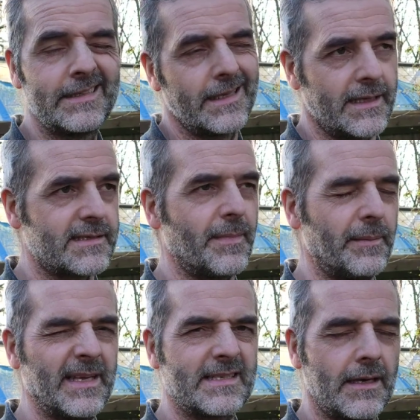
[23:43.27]
That's maybe
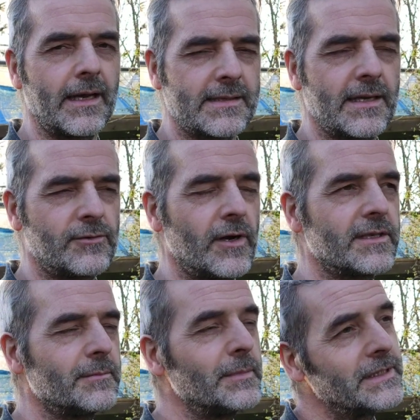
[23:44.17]
a slight
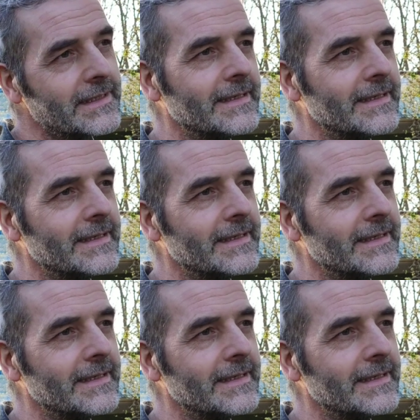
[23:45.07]
exaggeration, but